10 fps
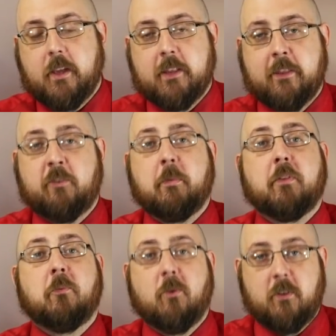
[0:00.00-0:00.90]

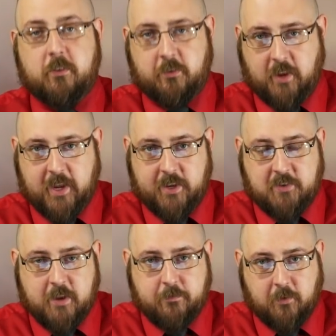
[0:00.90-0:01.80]
Elizabeth Warren saying
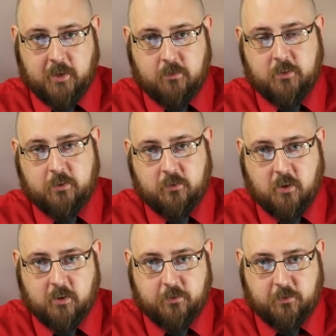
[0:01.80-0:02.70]
debt forgiveness
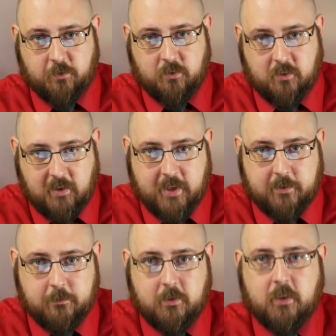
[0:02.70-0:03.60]
on student debt.